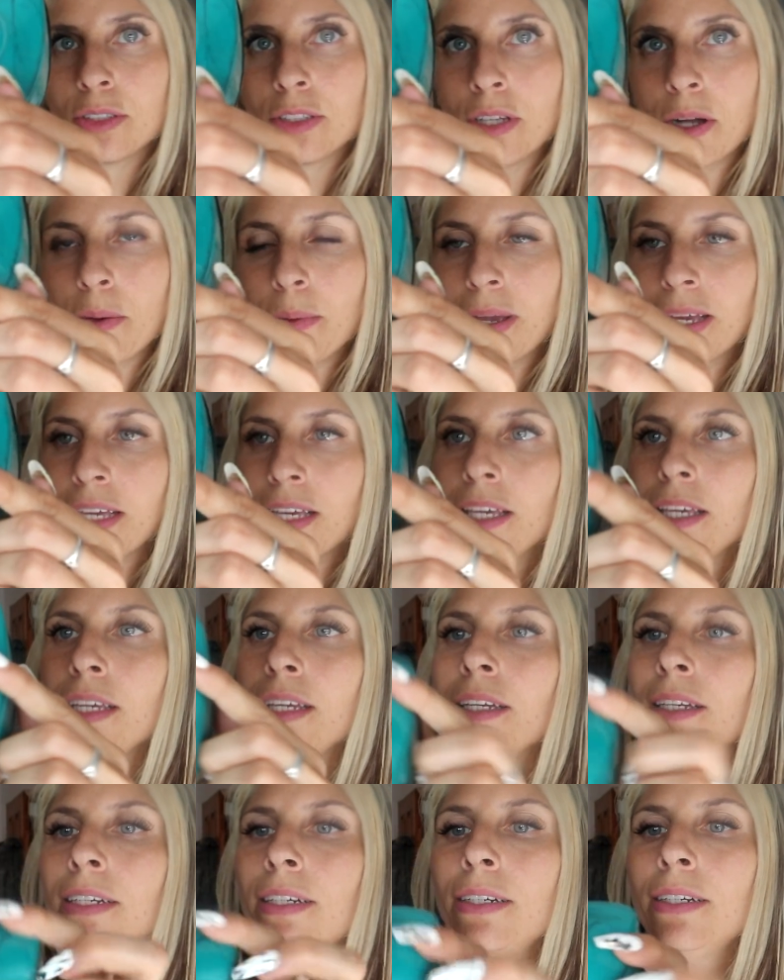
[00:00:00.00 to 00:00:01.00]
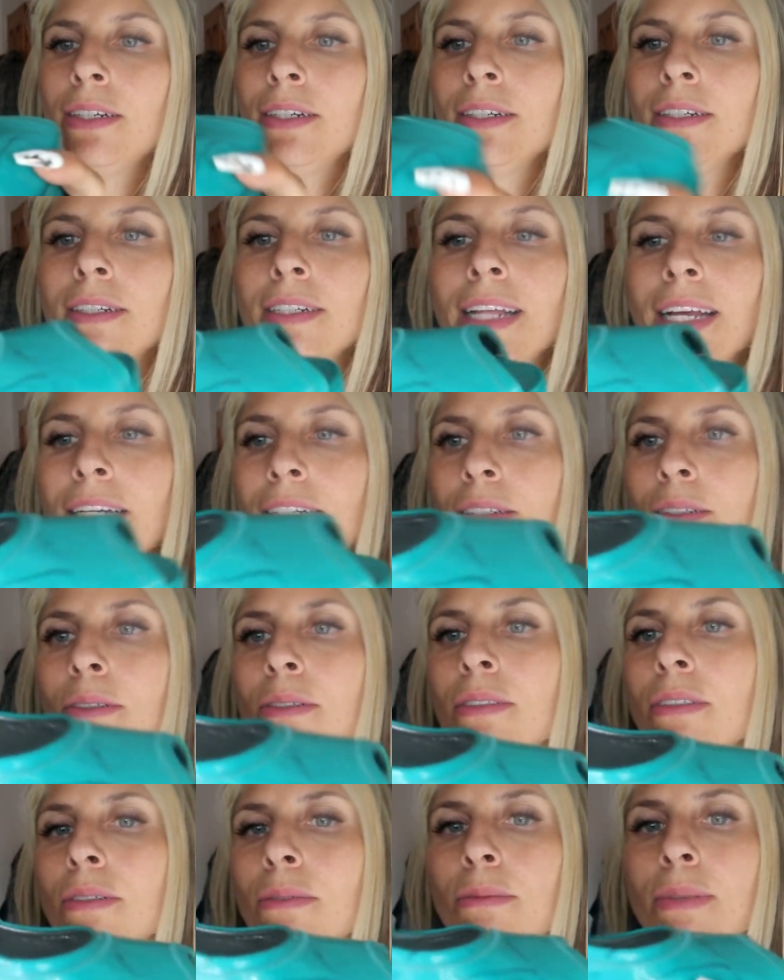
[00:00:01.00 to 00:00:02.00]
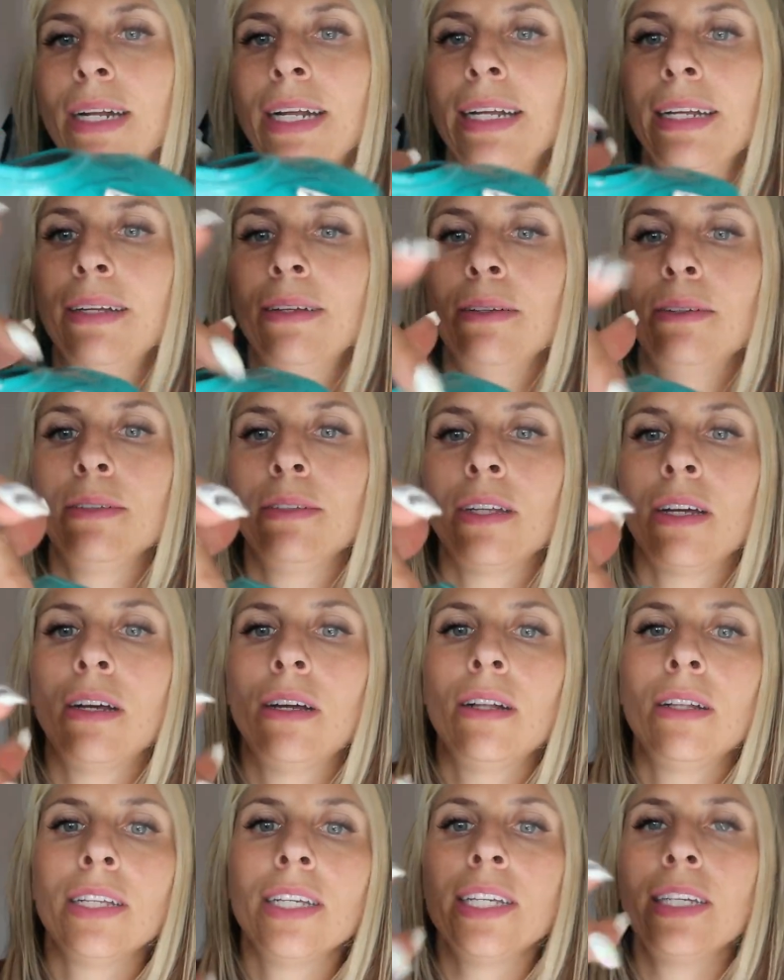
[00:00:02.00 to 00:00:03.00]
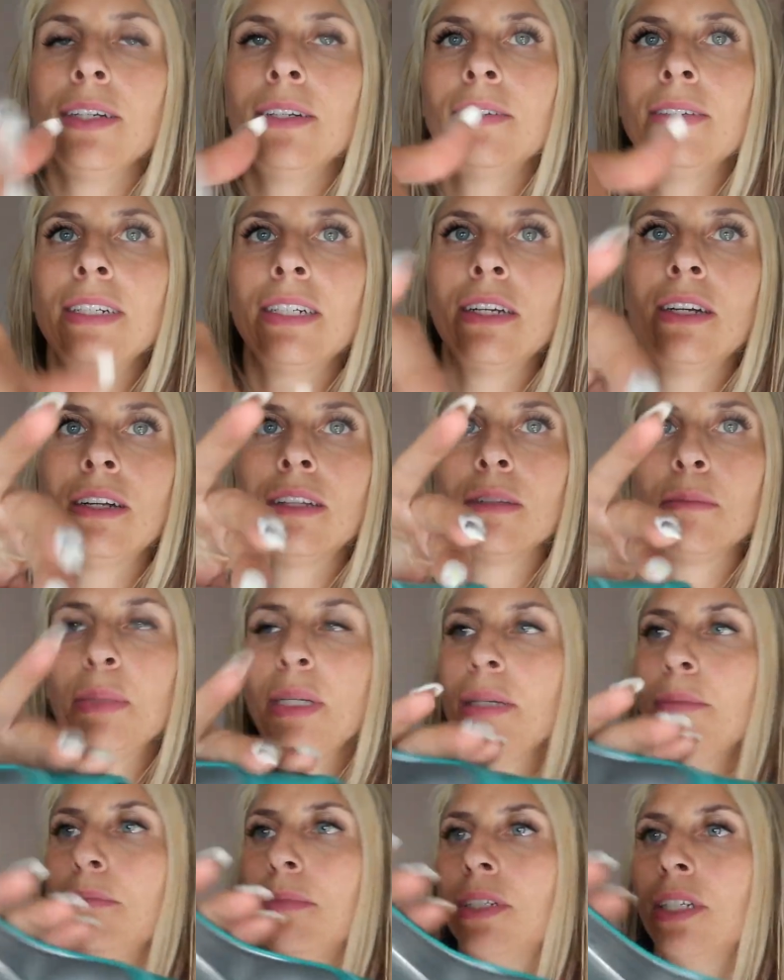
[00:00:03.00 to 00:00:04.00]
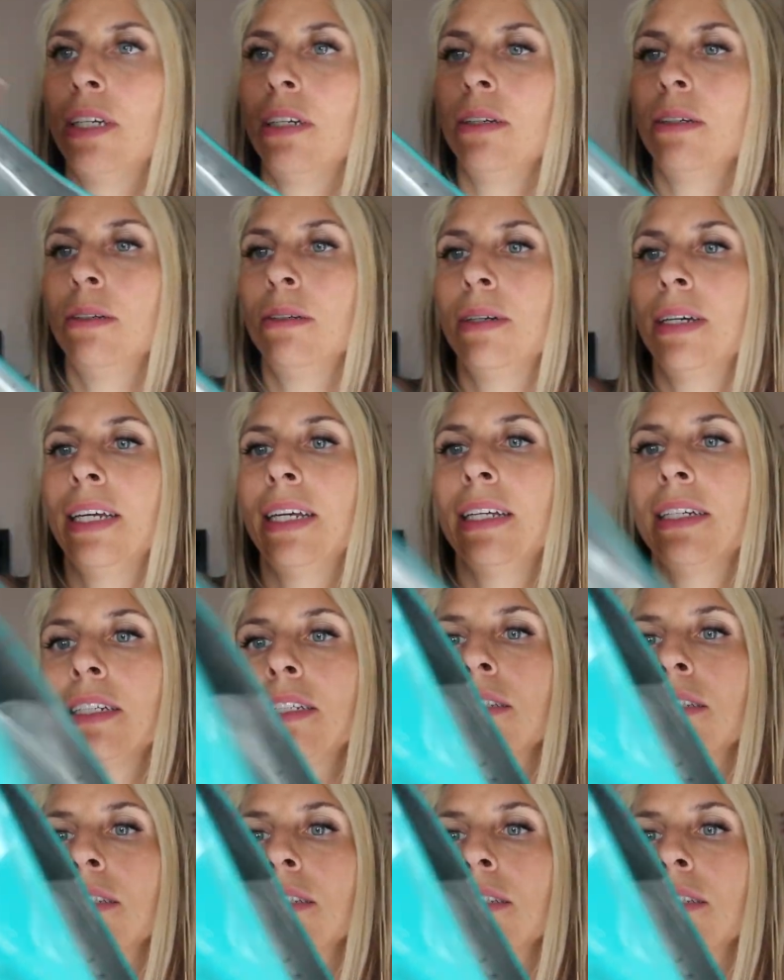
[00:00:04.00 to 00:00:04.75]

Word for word: sewing here that goes around all here and all the people and